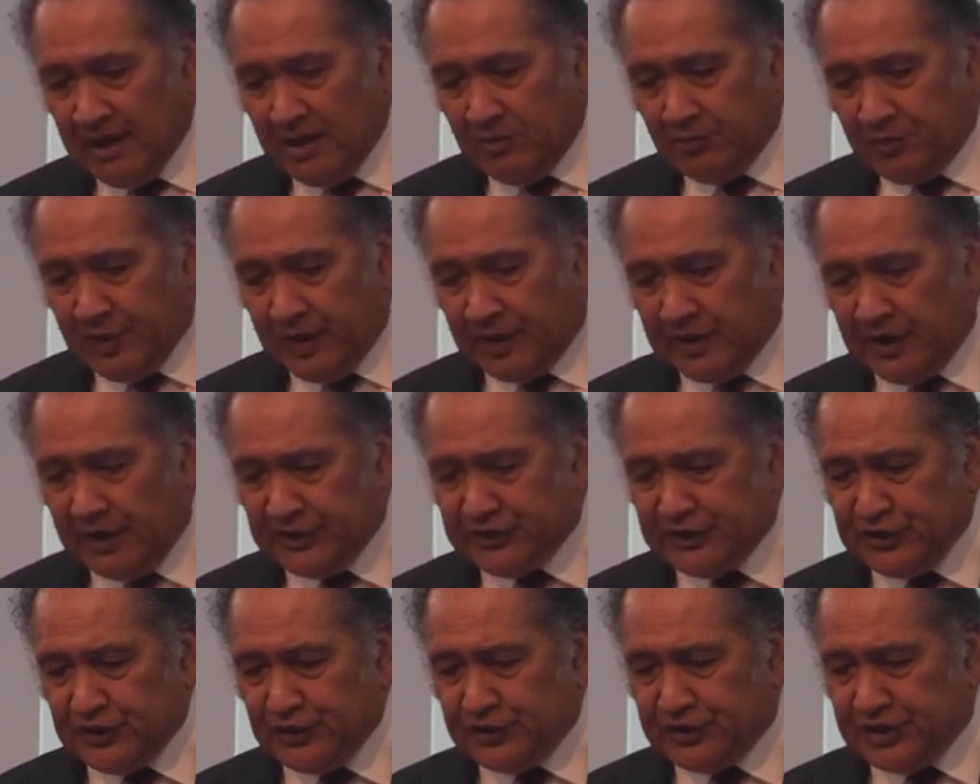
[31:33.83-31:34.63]
Because
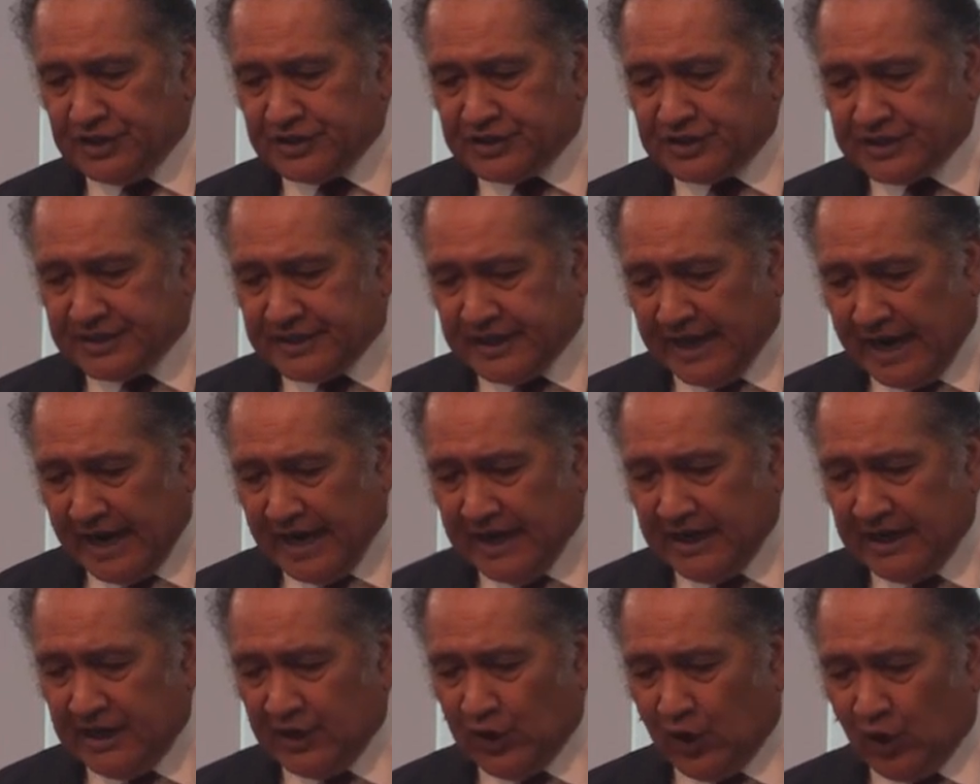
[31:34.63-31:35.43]
you
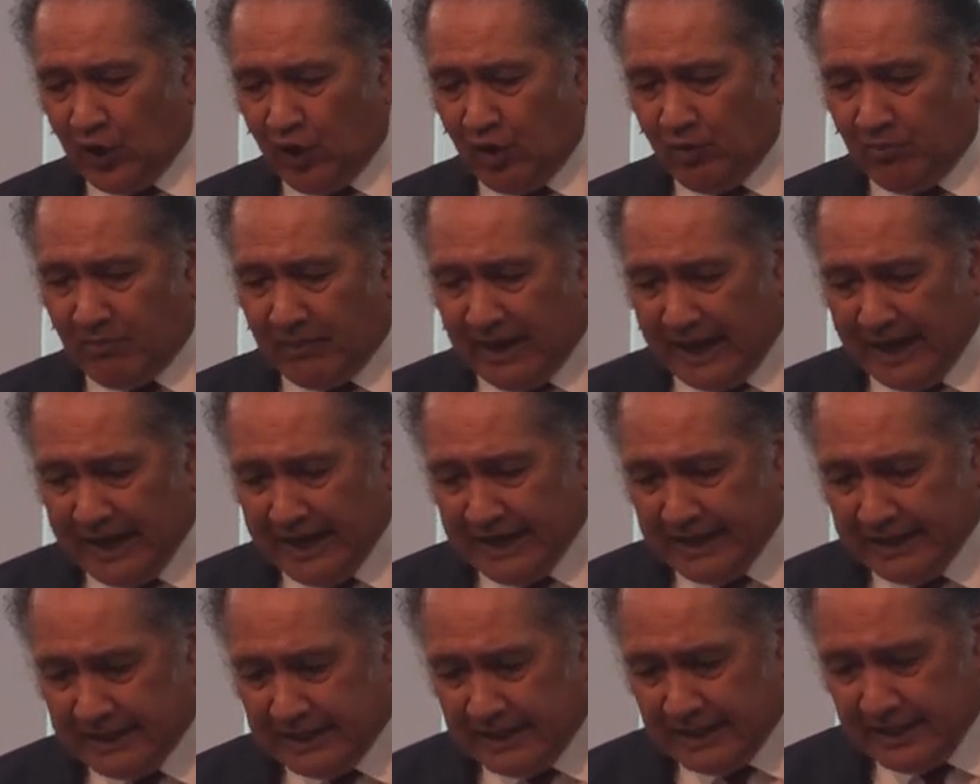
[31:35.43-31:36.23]
disdain all
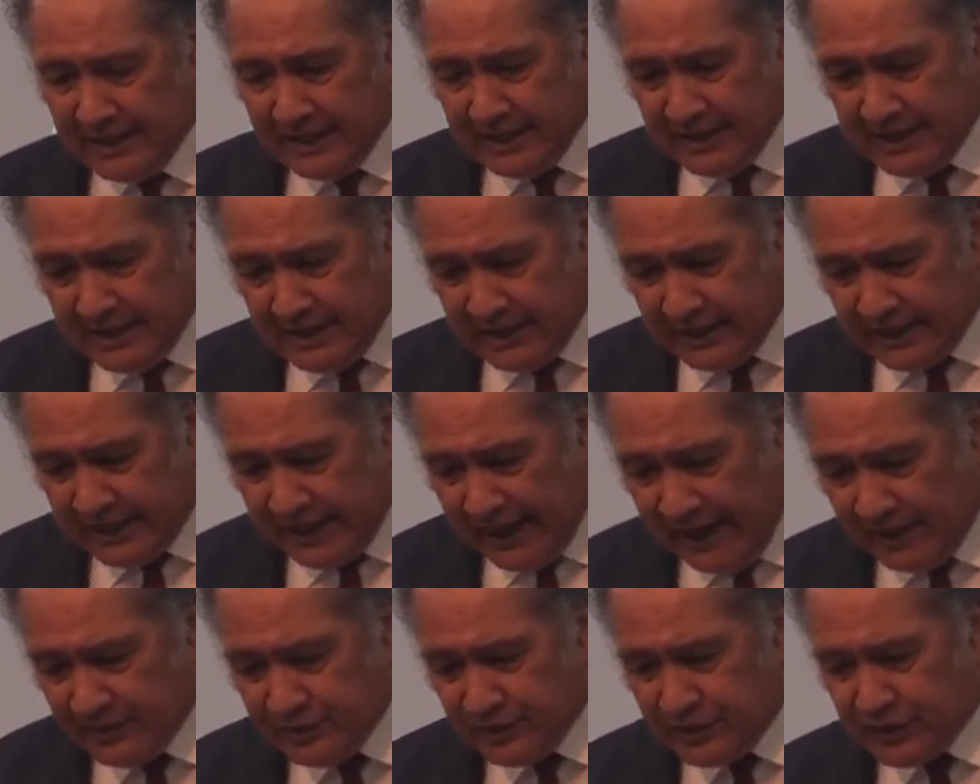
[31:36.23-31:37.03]
my
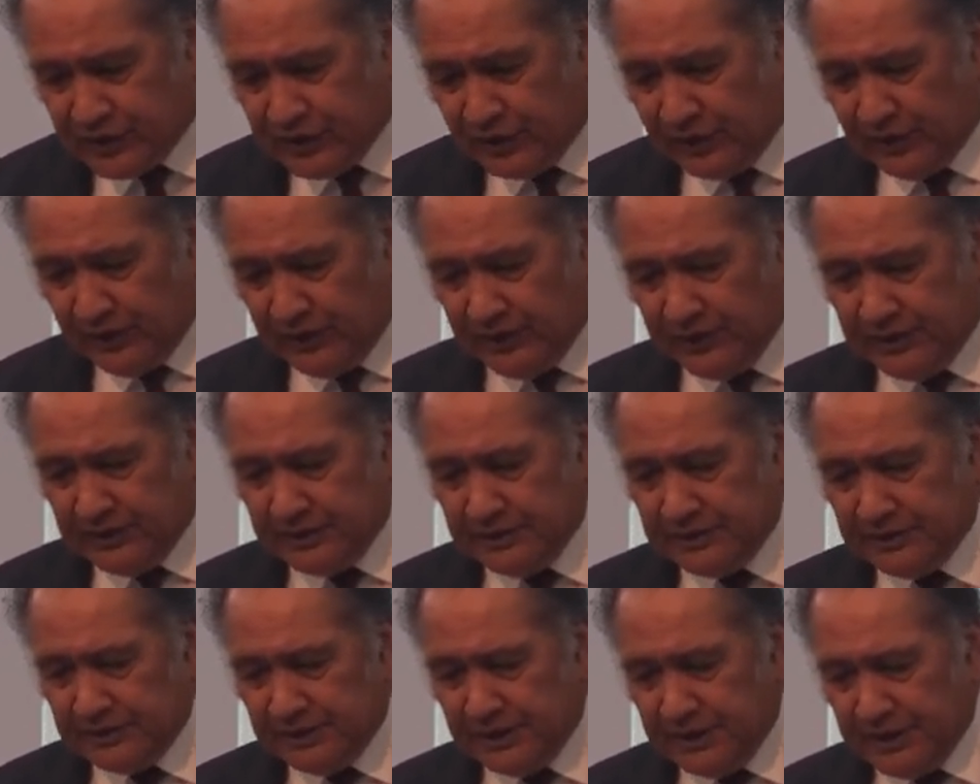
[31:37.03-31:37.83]
counsel
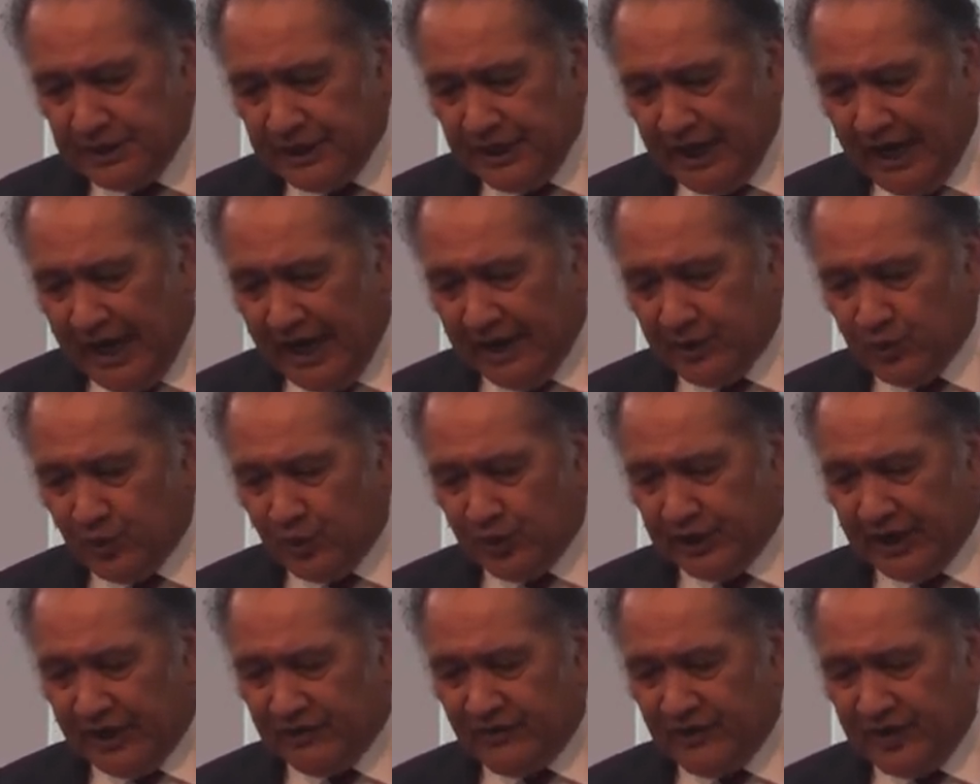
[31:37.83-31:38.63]
and would
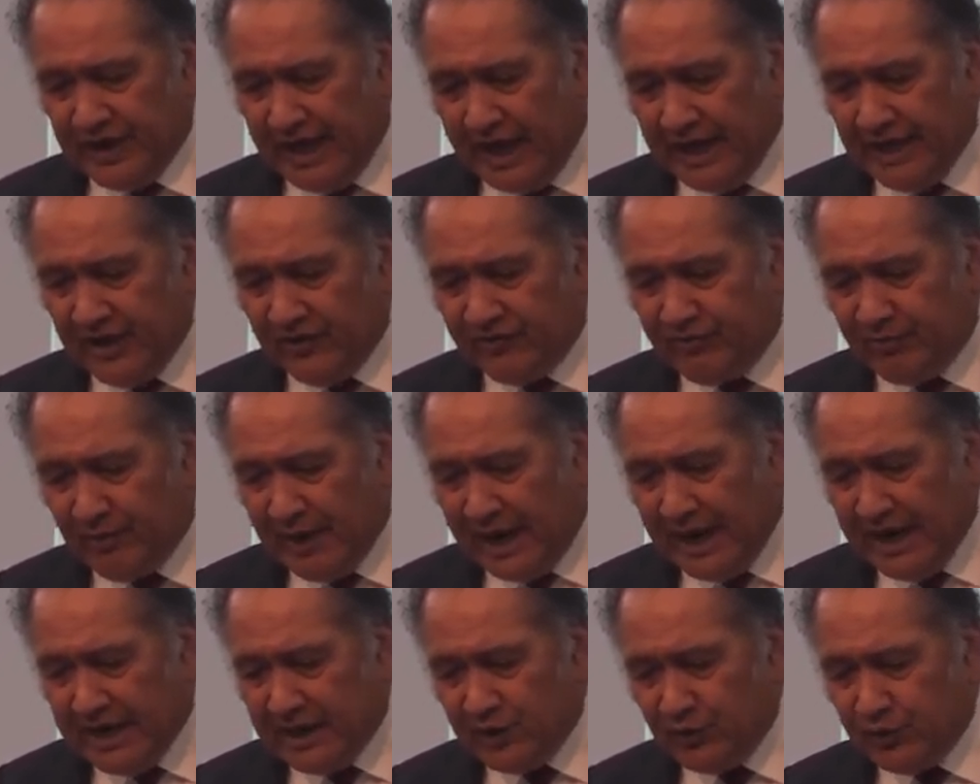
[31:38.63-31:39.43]
have none of
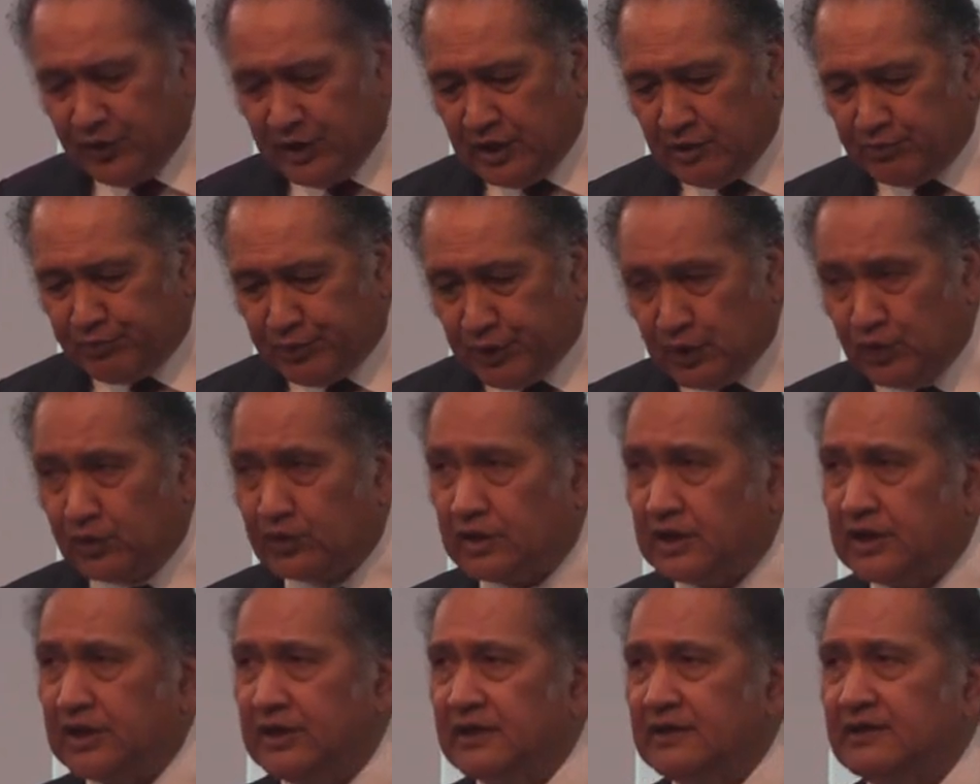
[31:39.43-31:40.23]
my
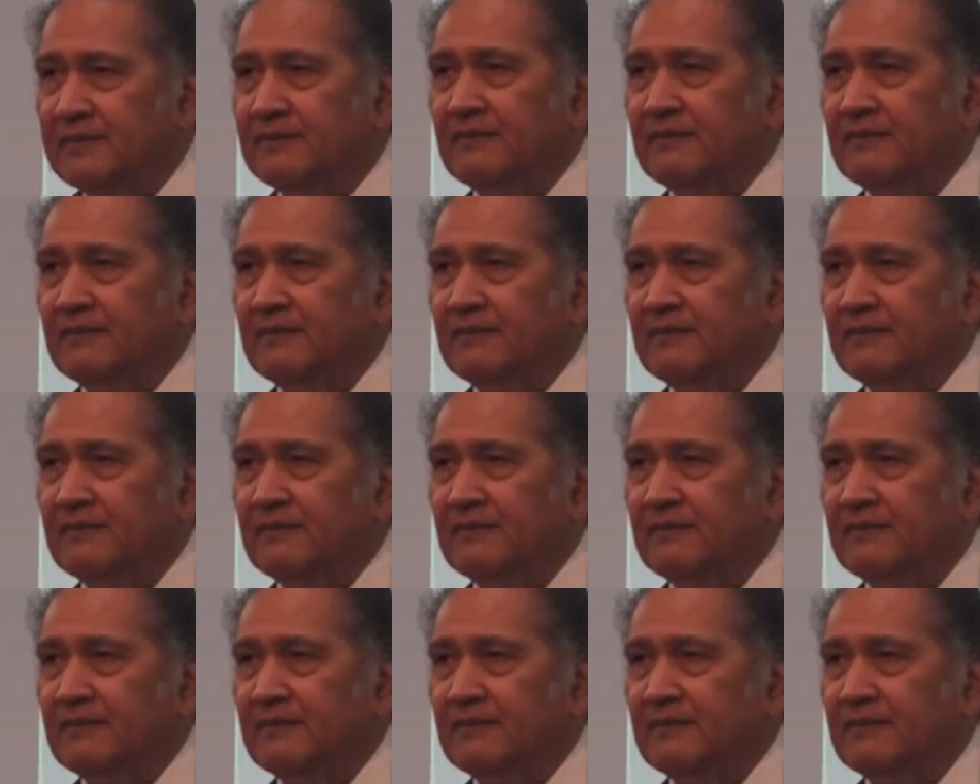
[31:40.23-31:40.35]
rebuke.